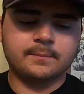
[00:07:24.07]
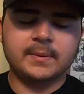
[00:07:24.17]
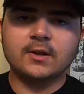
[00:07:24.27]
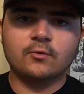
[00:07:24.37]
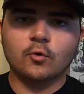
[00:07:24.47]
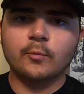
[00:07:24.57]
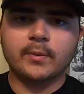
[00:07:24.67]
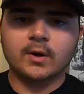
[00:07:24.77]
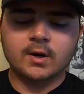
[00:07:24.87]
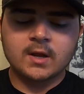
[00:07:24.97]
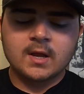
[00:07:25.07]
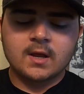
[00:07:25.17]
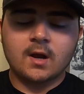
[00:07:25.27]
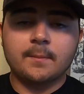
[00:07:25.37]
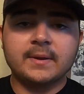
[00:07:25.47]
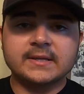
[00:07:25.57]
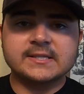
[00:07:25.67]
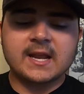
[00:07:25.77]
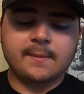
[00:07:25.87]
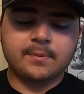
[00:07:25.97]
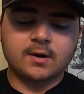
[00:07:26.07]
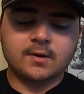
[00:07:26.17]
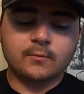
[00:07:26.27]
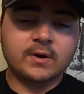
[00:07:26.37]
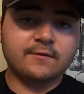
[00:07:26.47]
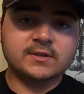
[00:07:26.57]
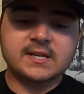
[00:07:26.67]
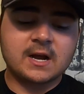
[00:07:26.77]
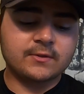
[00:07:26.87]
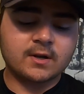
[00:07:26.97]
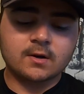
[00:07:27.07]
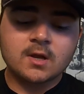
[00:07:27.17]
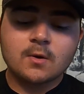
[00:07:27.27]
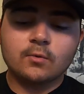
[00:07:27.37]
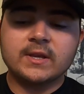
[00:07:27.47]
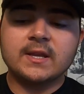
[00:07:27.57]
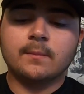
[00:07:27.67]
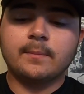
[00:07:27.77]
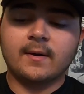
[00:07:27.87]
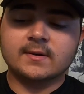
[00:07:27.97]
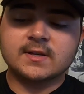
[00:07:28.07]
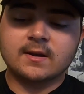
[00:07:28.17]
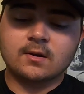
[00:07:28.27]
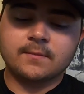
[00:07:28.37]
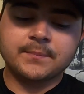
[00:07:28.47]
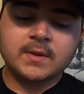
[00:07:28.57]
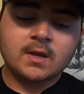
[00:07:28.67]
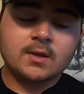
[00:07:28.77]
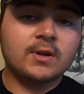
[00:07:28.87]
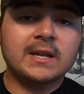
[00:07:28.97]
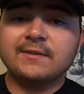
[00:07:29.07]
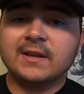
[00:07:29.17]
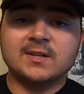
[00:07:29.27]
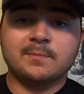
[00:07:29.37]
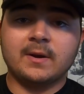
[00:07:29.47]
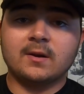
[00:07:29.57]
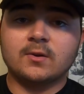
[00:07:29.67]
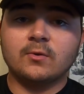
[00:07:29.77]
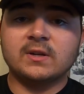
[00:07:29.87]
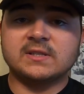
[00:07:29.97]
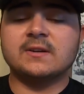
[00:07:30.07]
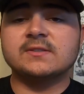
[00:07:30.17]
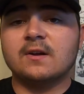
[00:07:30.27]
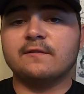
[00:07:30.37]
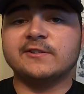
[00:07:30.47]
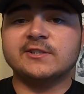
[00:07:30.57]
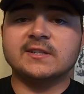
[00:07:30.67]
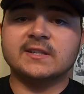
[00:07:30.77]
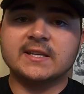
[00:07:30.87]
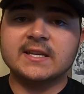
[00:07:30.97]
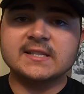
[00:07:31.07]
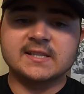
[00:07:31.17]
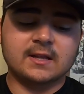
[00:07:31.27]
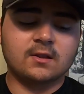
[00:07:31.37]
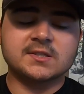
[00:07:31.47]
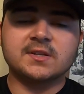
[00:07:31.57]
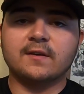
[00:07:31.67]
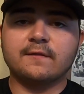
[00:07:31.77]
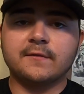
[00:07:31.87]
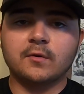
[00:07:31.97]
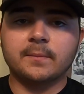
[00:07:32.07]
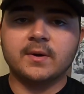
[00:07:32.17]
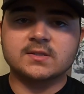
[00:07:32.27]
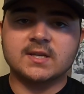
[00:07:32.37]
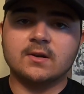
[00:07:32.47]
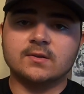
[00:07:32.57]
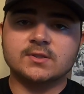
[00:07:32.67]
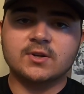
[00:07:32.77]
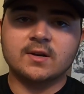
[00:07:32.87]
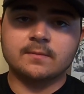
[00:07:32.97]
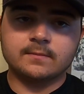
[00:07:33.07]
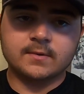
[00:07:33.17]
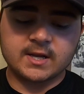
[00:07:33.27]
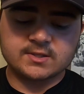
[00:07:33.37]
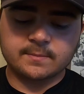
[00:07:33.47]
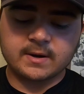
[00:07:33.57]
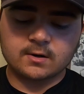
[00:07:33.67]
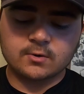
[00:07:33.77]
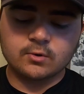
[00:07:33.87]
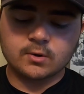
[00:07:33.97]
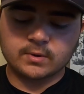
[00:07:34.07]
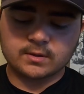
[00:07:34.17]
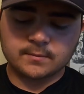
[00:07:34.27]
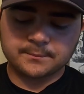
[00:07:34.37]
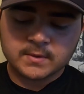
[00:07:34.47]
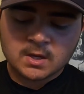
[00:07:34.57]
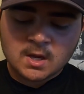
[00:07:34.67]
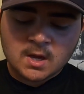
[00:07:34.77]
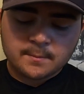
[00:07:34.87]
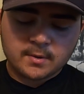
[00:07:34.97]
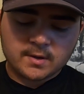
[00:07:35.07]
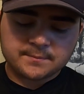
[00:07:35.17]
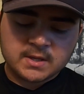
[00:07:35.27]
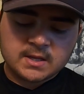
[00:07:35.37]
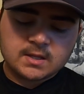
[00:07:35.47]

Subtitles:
big grouper, big snapper, whatever's down there will eat a bucktail. You could even get barracudas. I was down fishing in the Keys and I lost like 4 bucktails trying to catch a barracuda with them. But